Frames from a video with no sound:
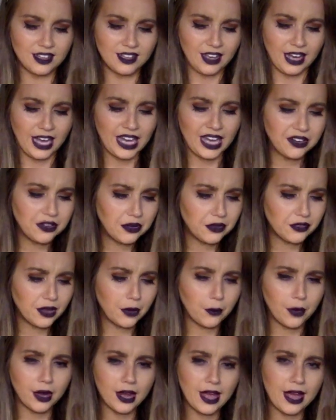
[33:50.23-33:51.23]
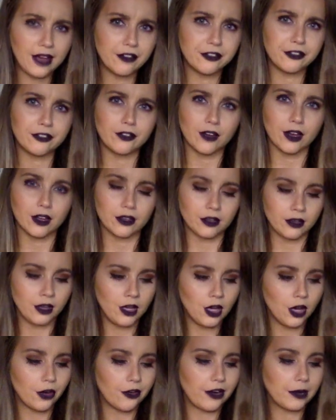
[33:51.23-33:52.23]
I don't know if I want to have fun,
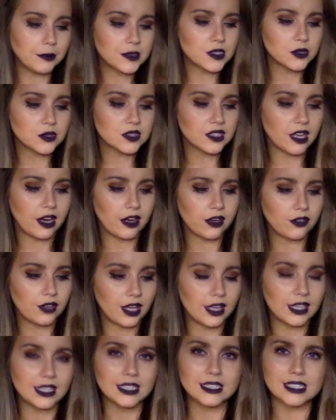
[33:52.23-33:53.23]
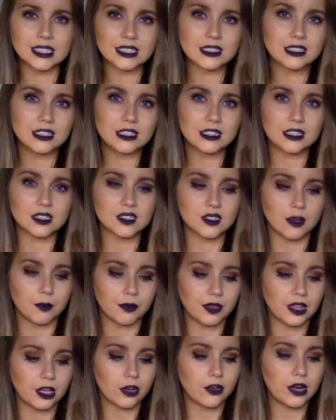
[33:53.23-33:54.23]
or I'm so scared of getting addicted to
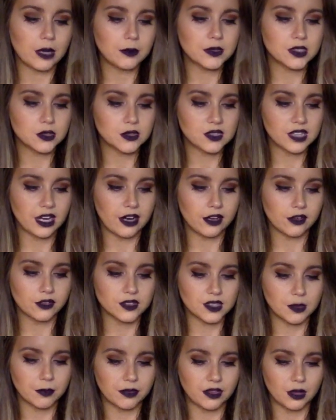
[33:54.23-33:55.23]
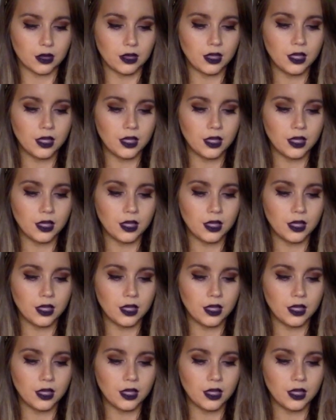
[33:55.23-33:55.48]
something, or I'm so scared of something